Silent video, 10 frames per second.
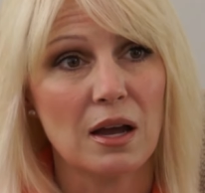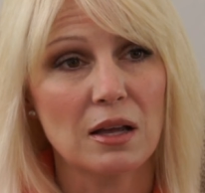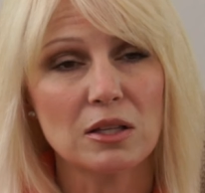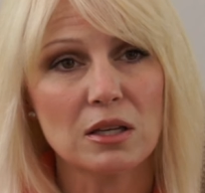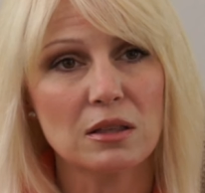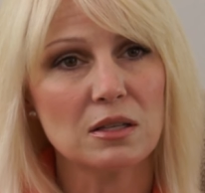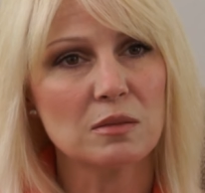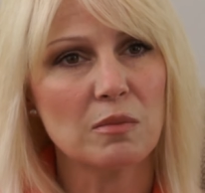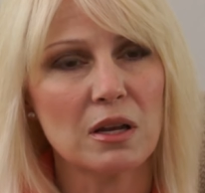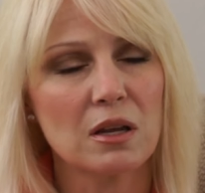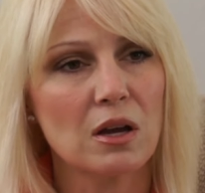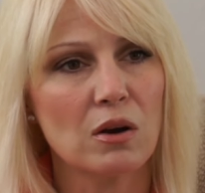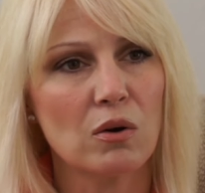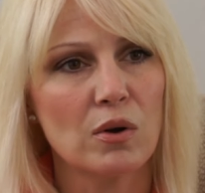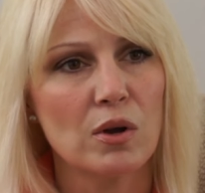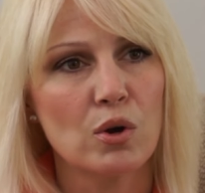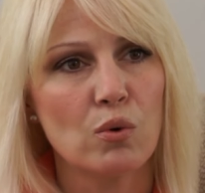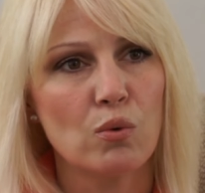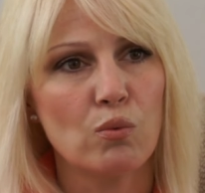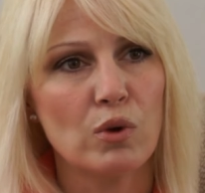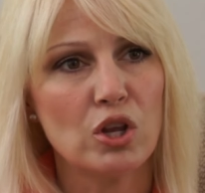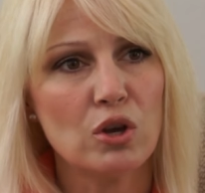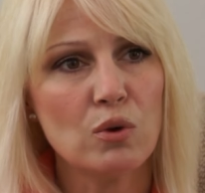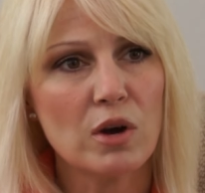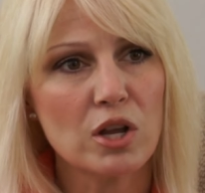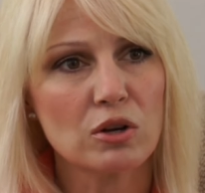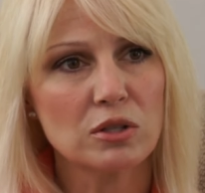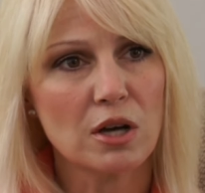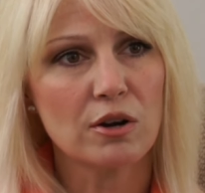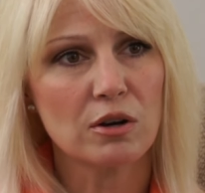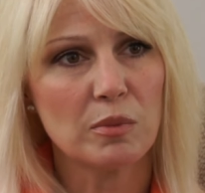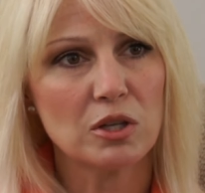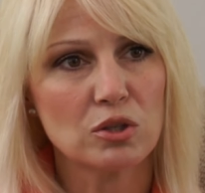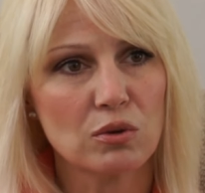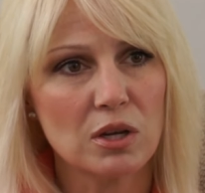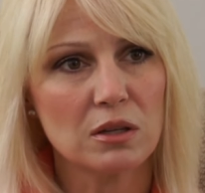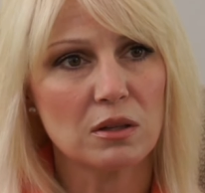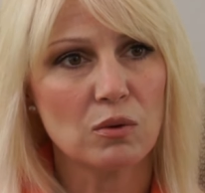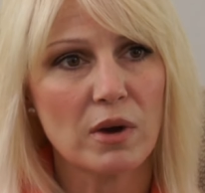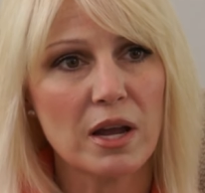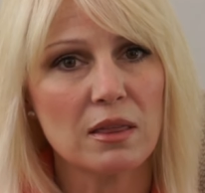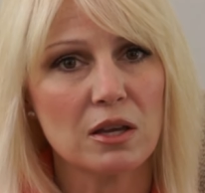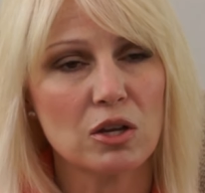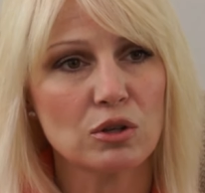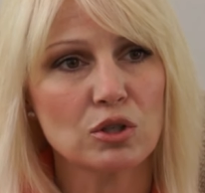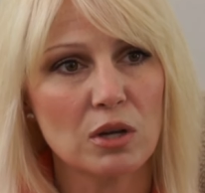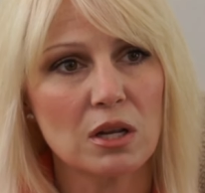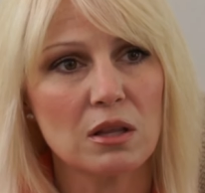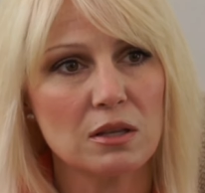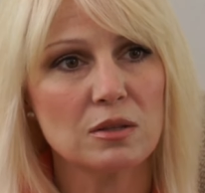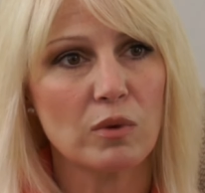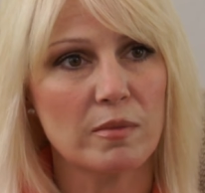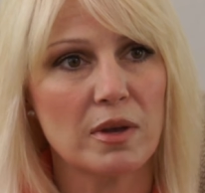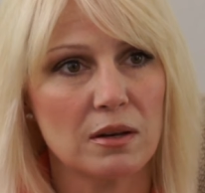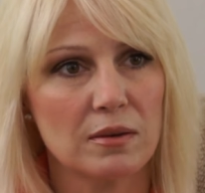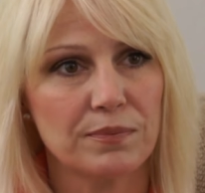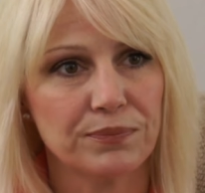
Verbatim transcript: I look at these men and go, would you want your daughter to be treated the way that you're treating these women?